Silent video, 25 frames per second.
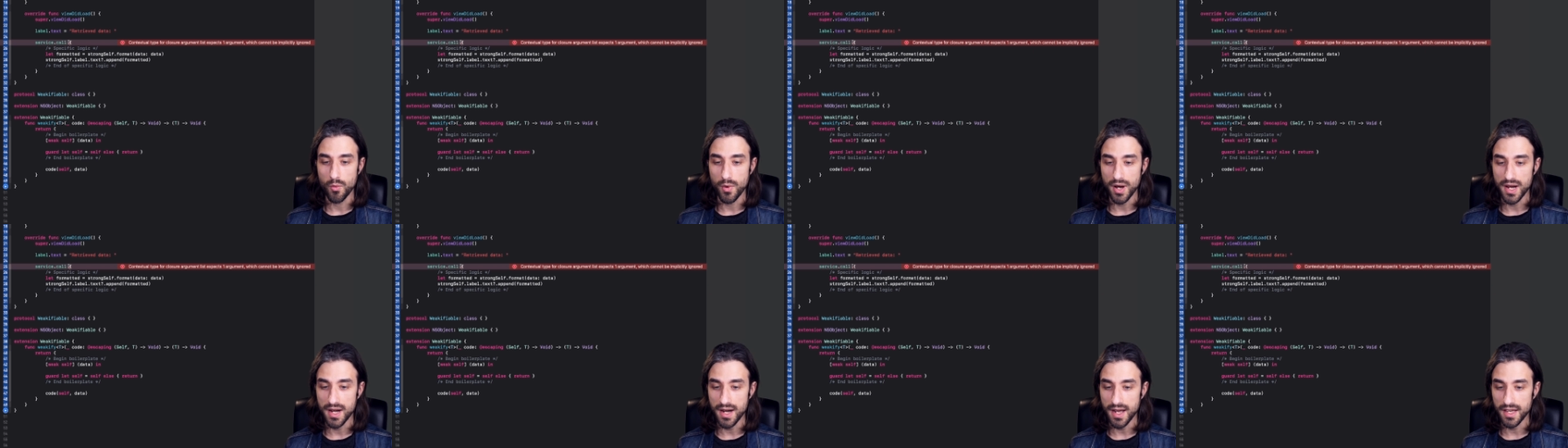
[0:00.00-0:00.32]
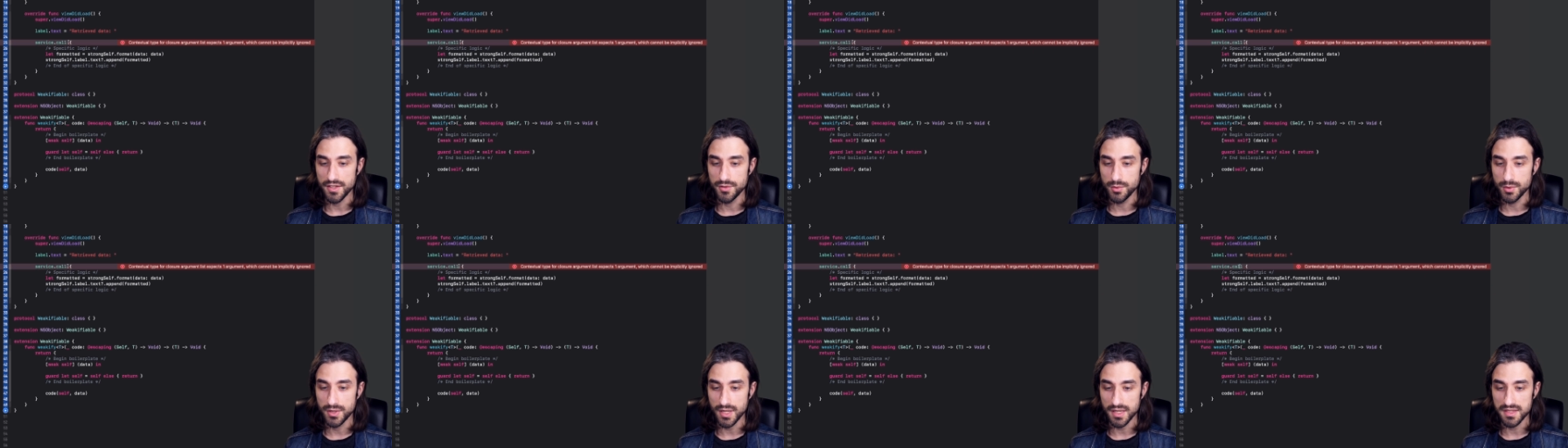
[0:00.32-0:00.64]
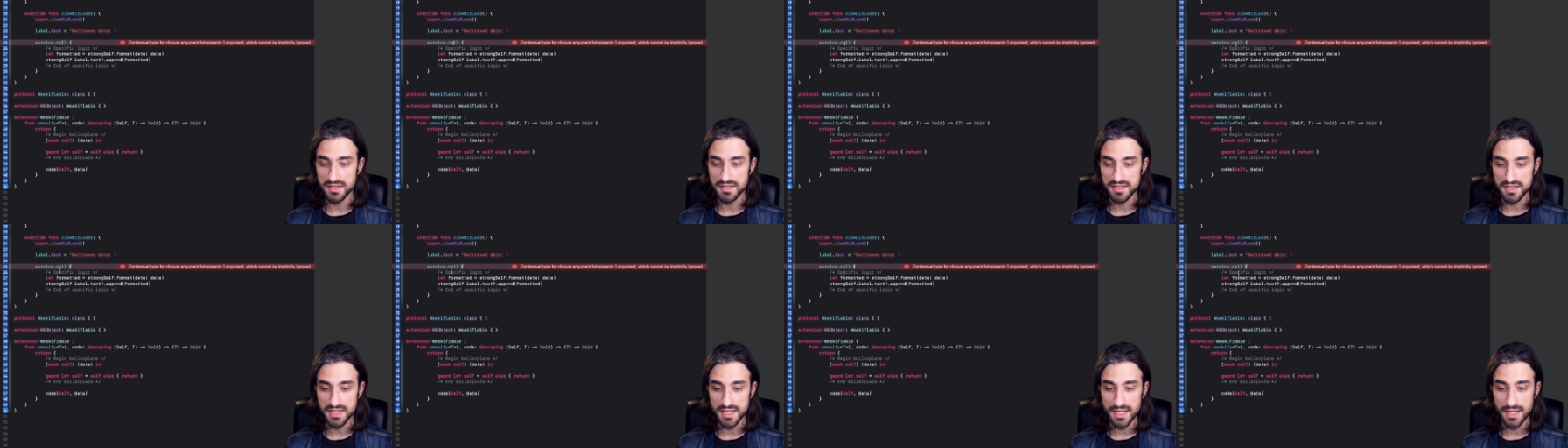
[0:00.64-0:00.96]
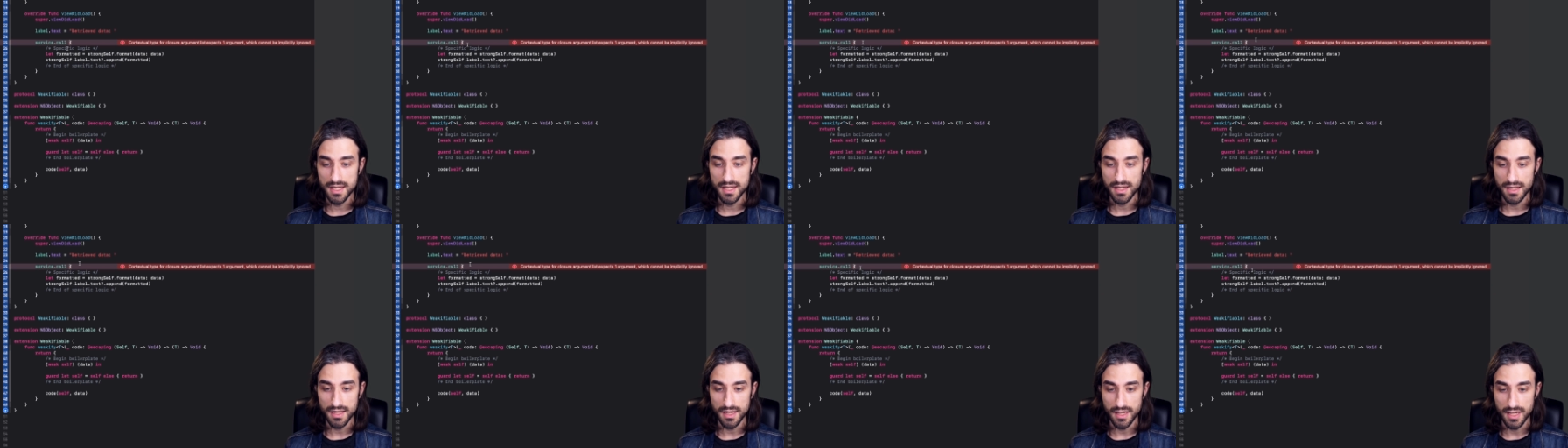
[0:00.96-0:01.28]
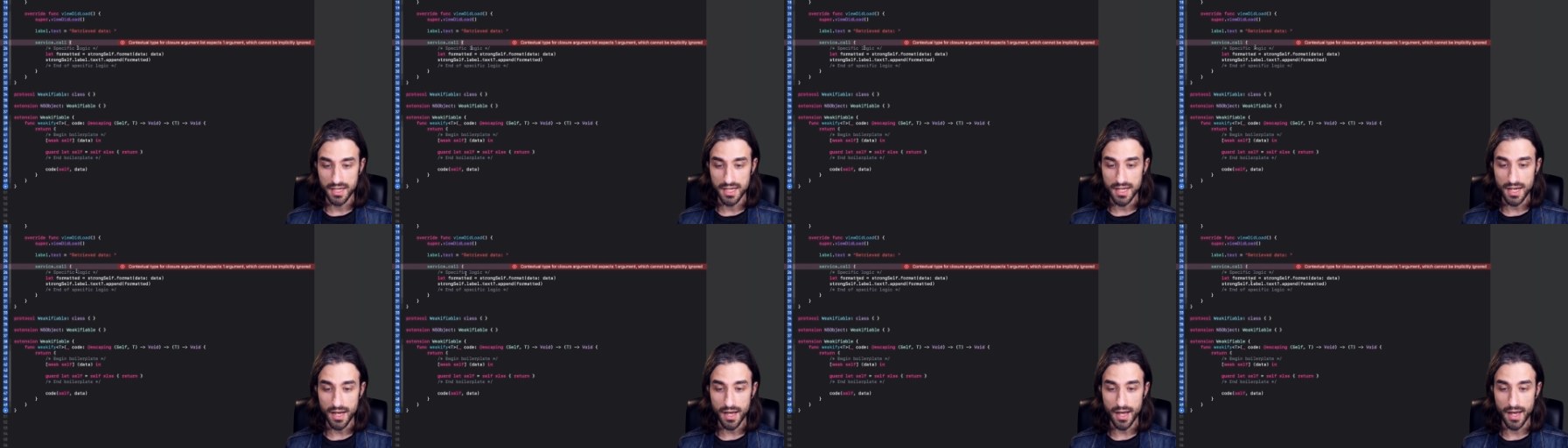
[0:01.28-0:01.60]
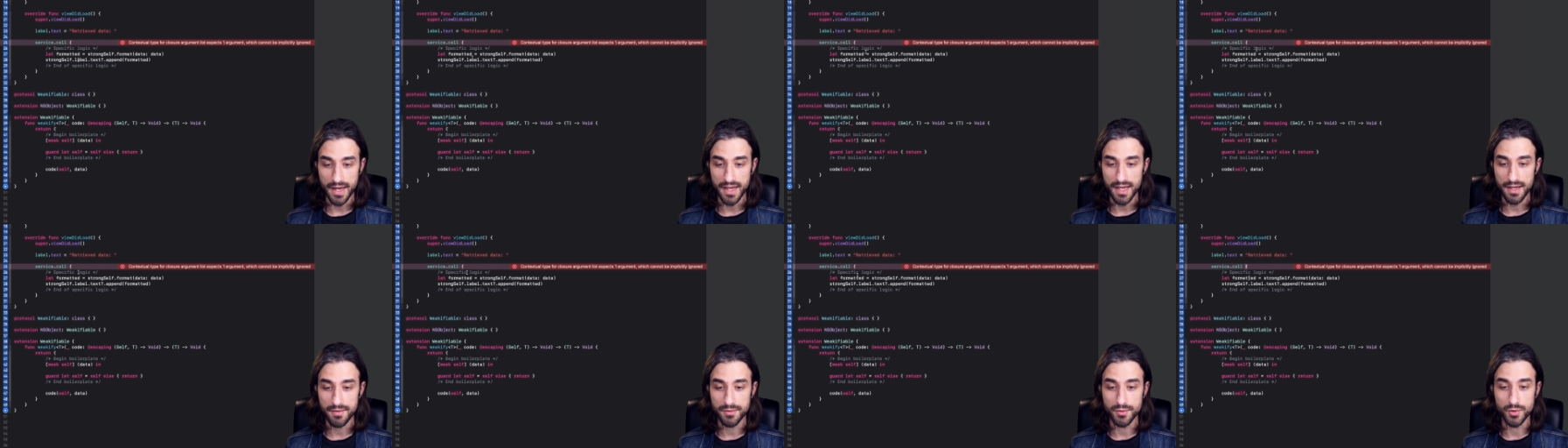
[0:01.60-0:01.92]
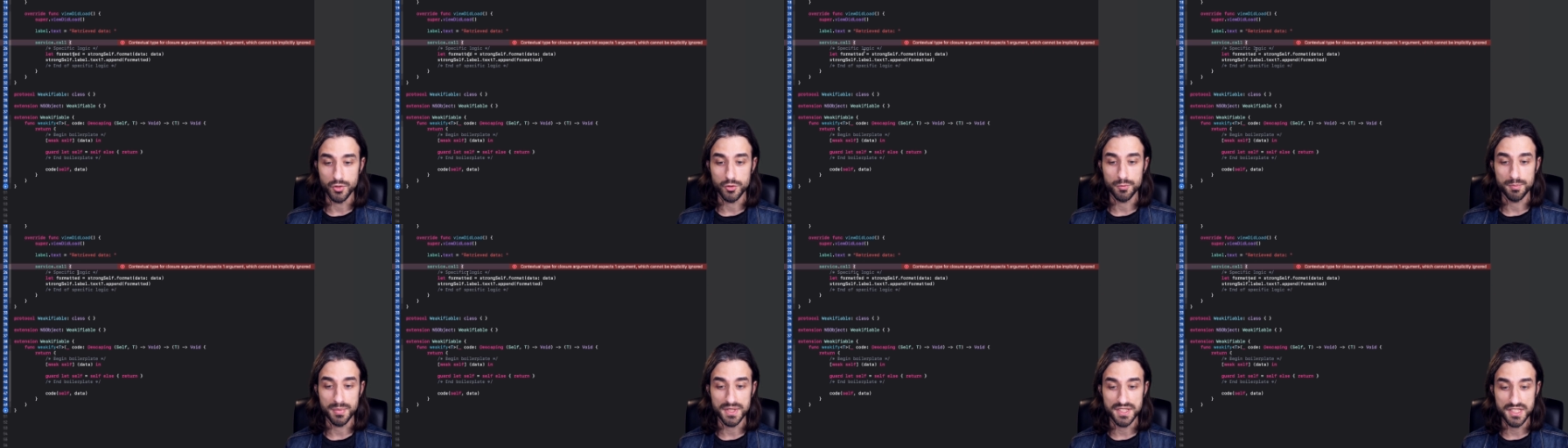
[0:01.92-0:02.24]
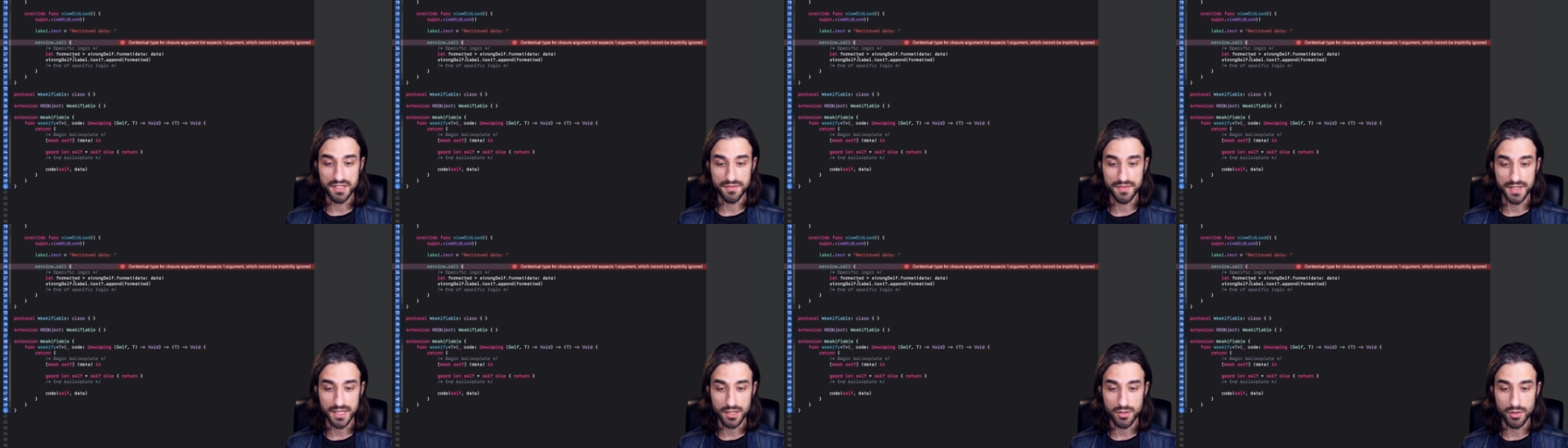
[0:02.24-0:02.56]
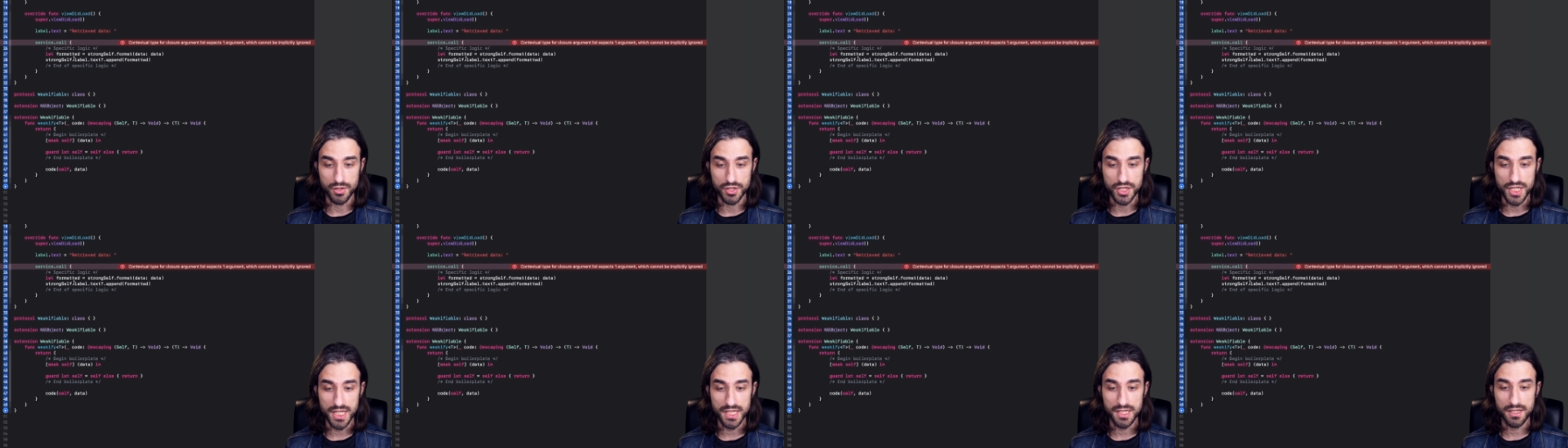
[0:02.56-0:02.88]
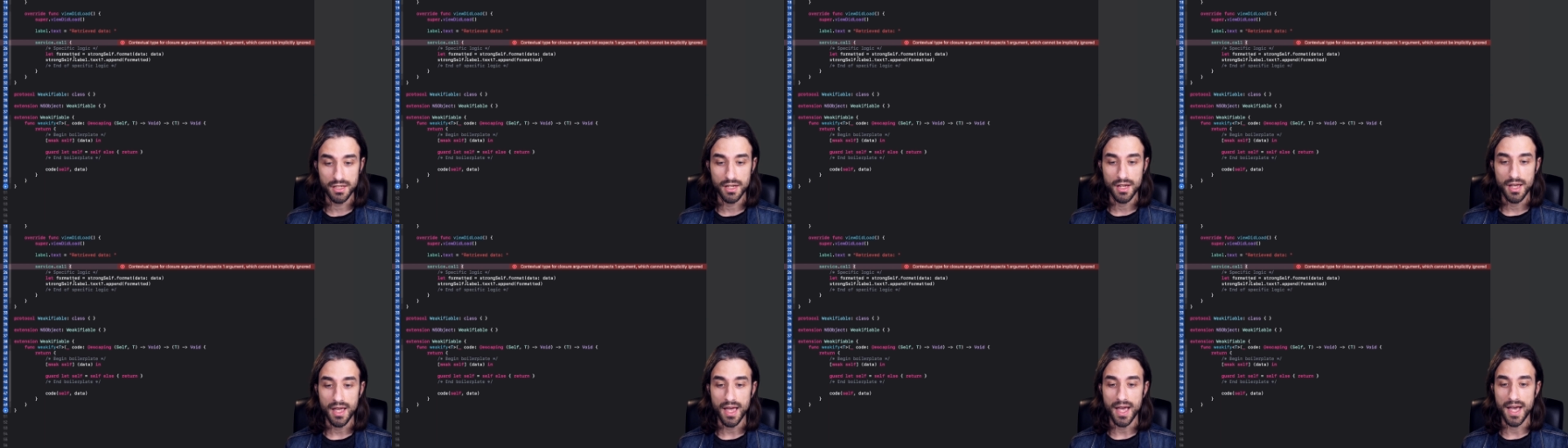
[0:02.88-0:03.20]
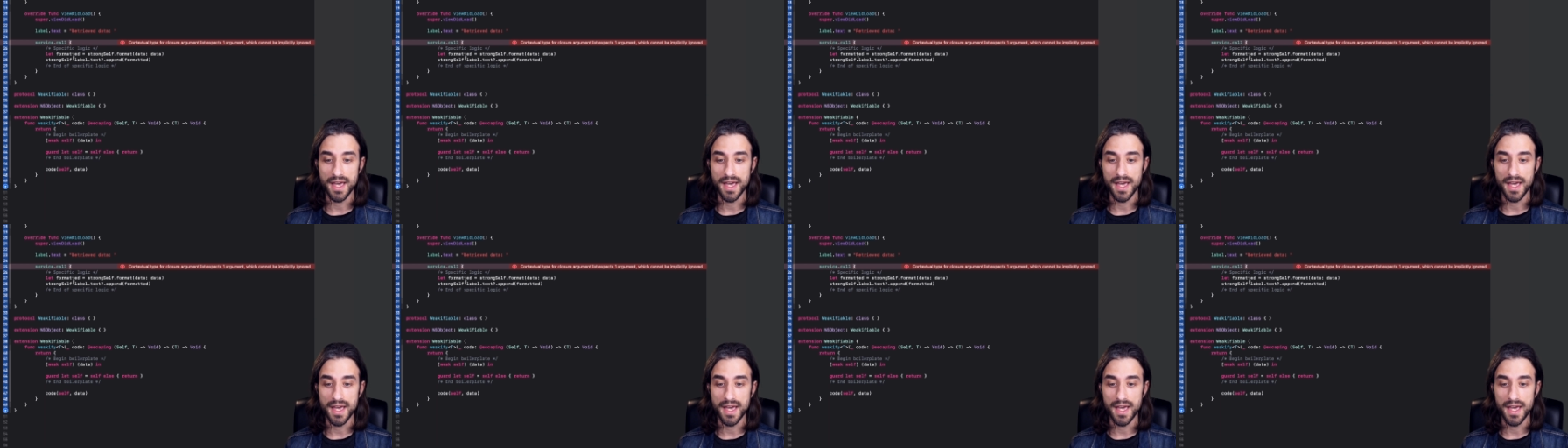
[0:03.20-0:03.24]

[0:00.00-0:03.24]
Well, as you can see, here I have the specific logic